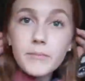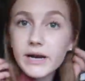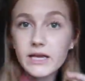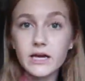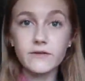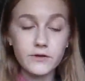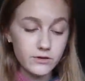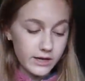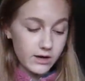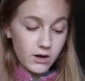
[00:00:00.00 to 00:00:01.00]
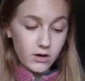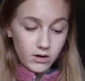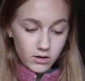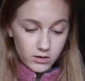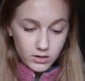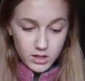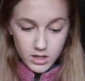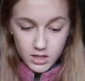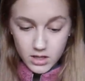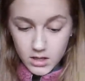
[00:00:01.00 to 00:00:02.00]
But I gave you like a haul
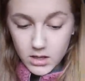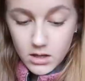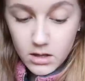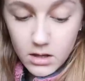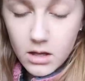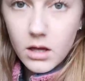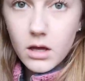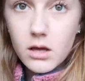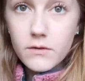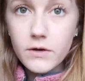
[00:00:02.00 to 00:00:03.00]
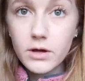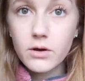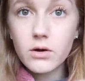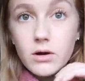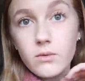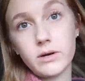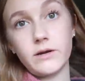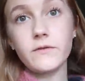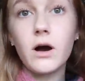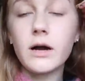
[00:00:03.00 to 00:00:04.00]
of what
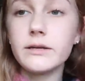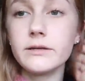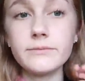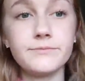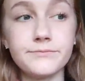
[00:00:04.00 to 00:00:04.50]
I've gotten.